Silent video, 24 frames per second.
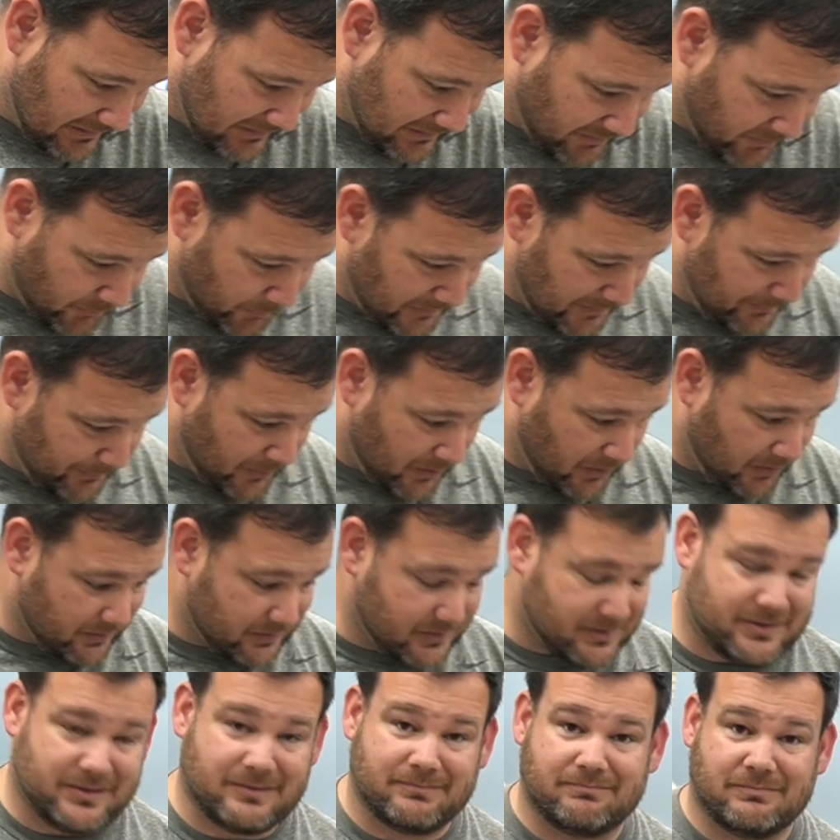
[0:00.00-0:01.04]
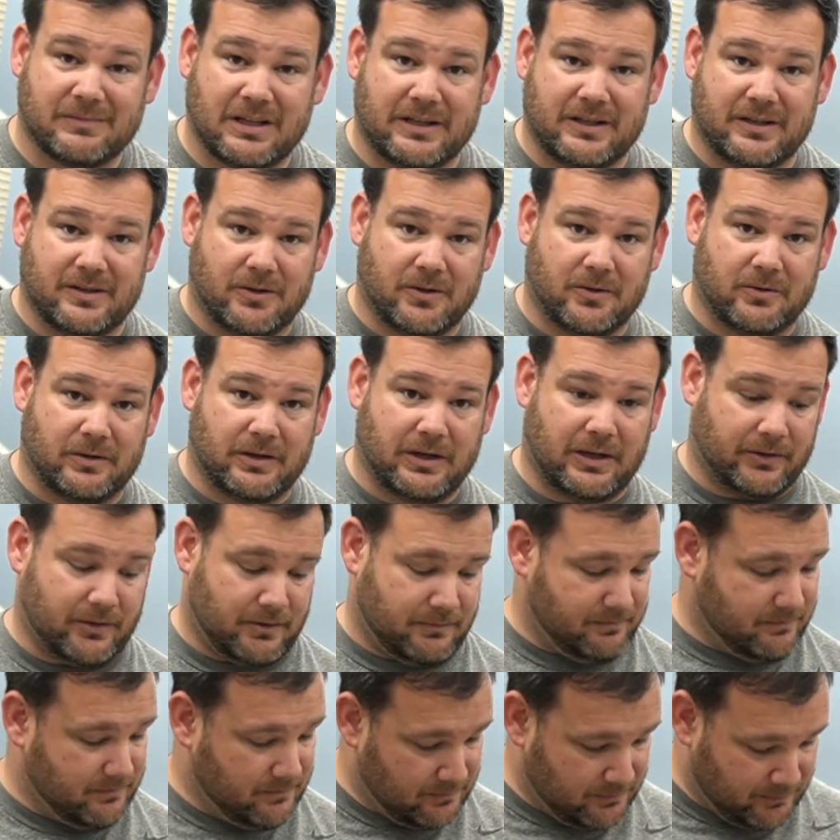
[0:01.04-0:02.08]
three parts that need to go together.
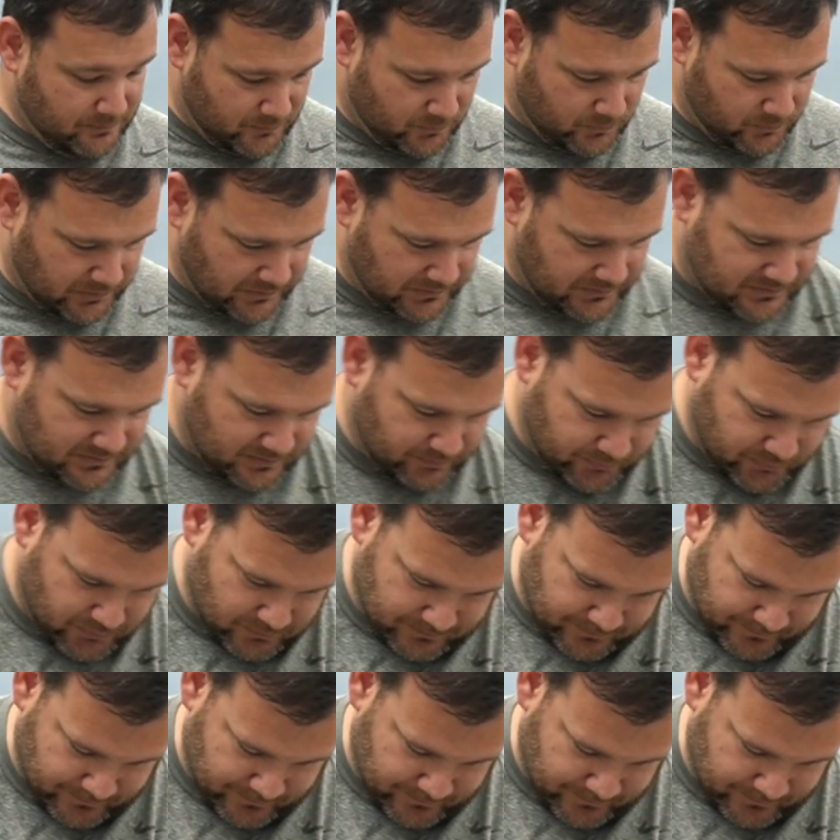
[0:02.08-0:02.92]
Really simple.